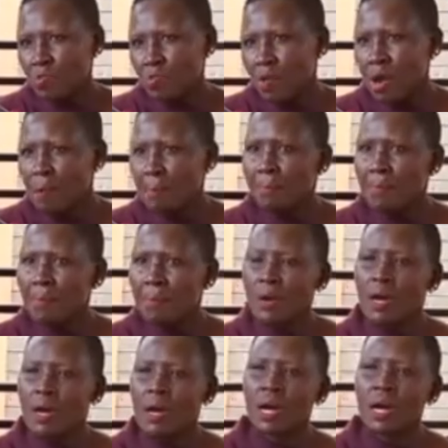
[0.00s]

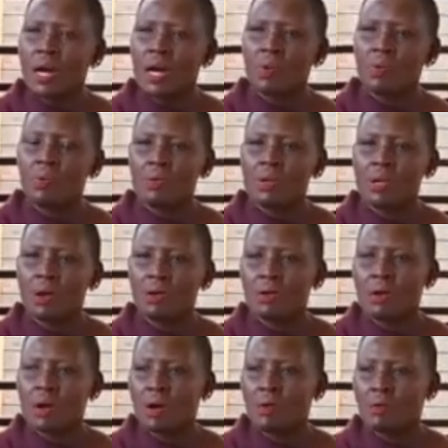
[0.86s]
kwamba kuna
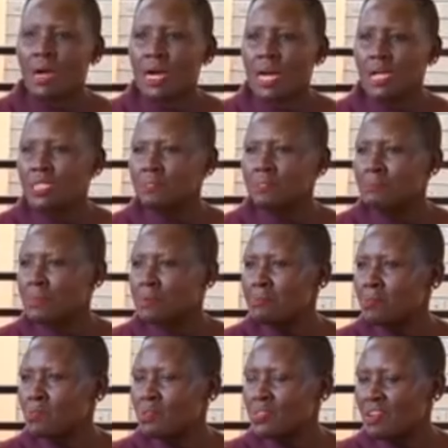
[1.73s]
wakati
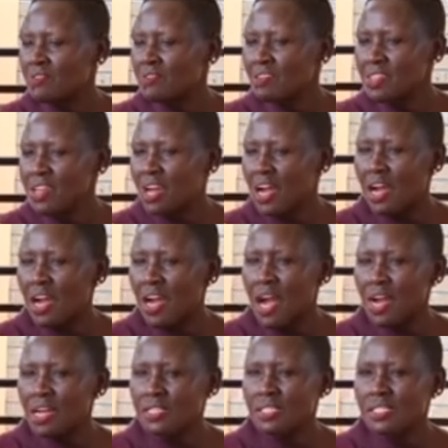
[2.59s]
maybe utafanya
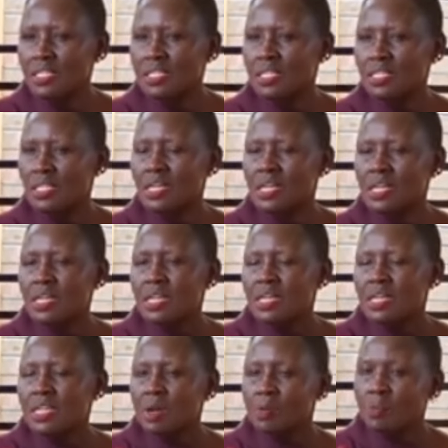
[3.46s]
kazi.
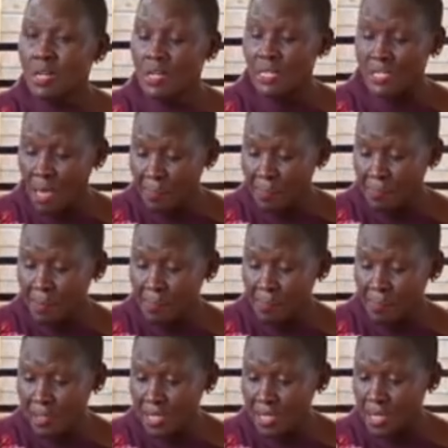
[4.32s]
Na kuna some
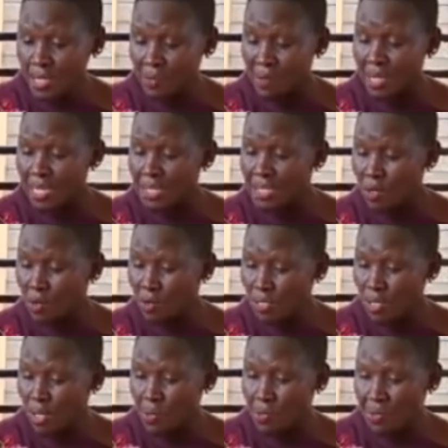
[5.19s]
people still wanaweza
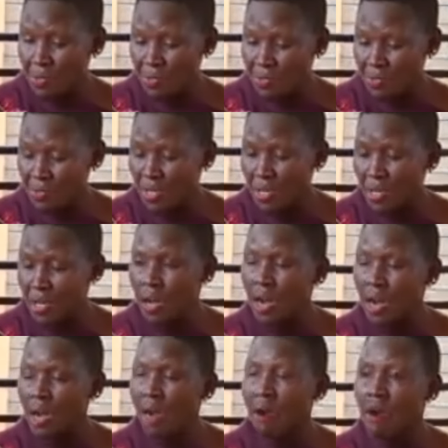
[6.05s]
kosa
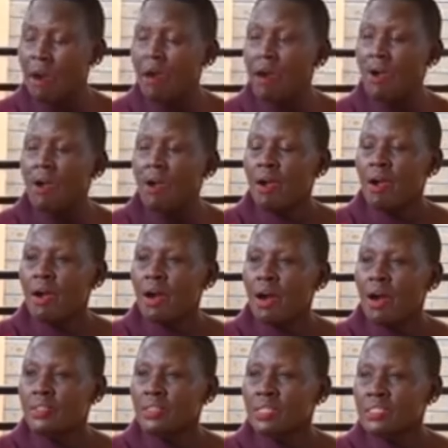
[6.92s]
kuridhika.
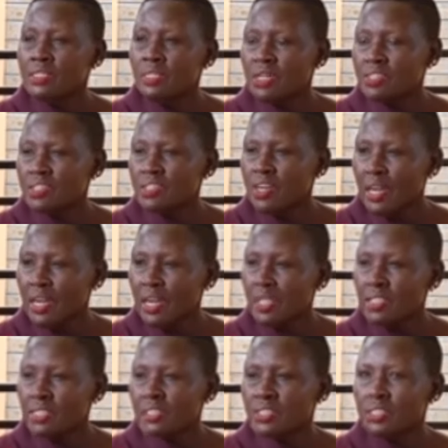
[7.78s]
That's a
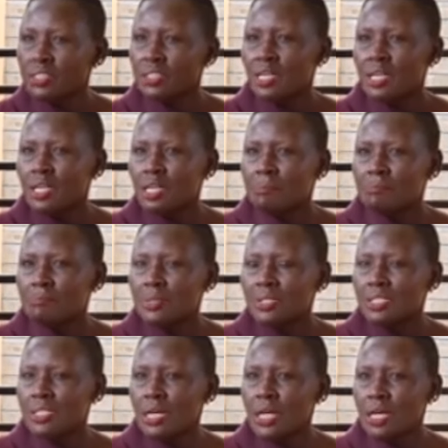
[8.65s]
challenge.
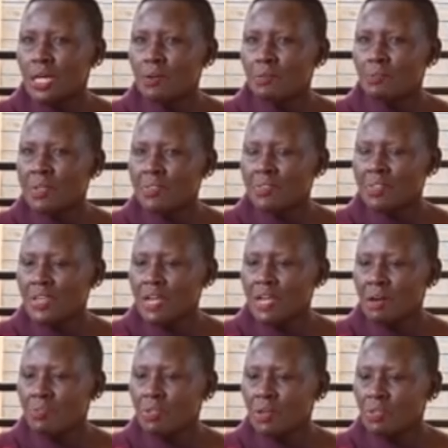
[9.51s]
But one
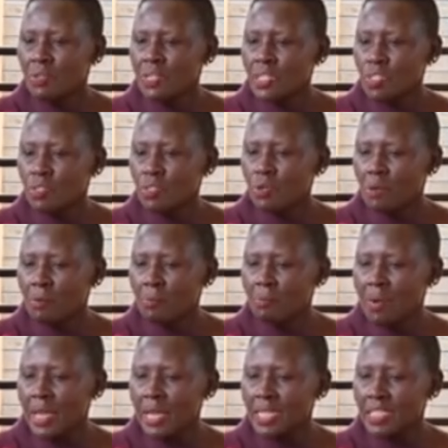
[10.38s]
thing I've always told
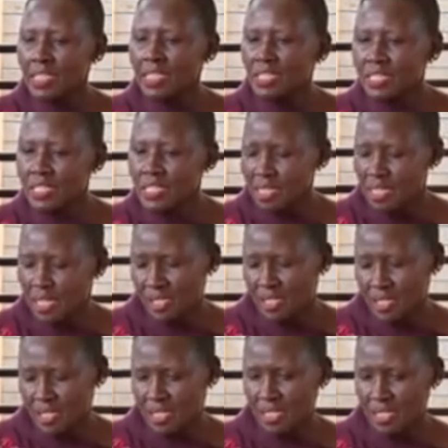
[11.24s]
my
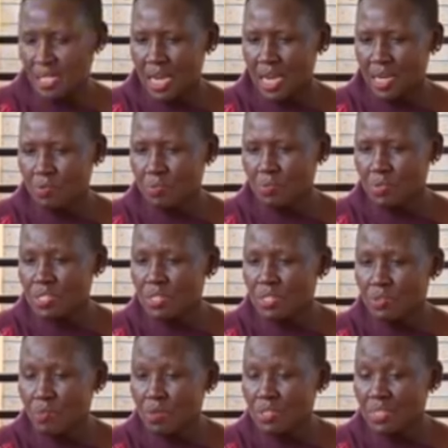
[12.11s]
teachers and
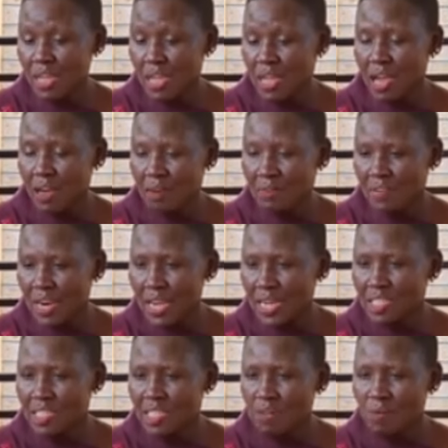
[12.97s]
which what I have
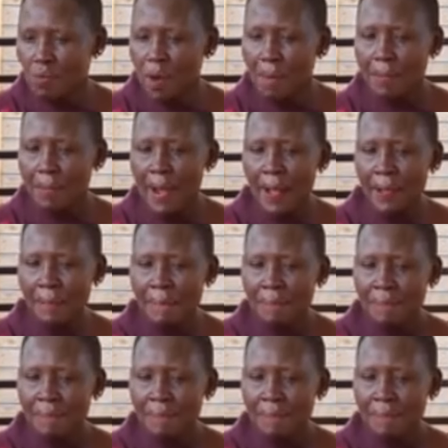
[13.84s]
learned ni kwamba